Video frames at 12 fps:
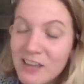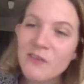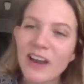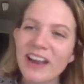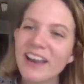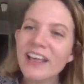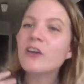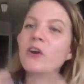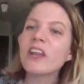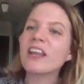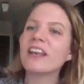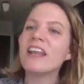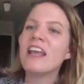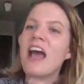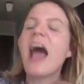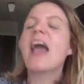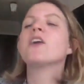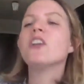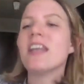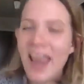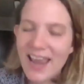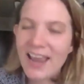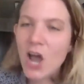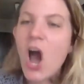right, and I couldn't I couldn't
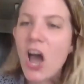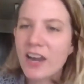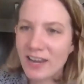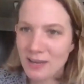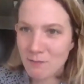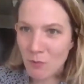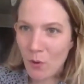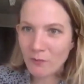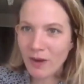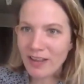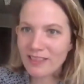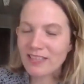hang on anymore, right?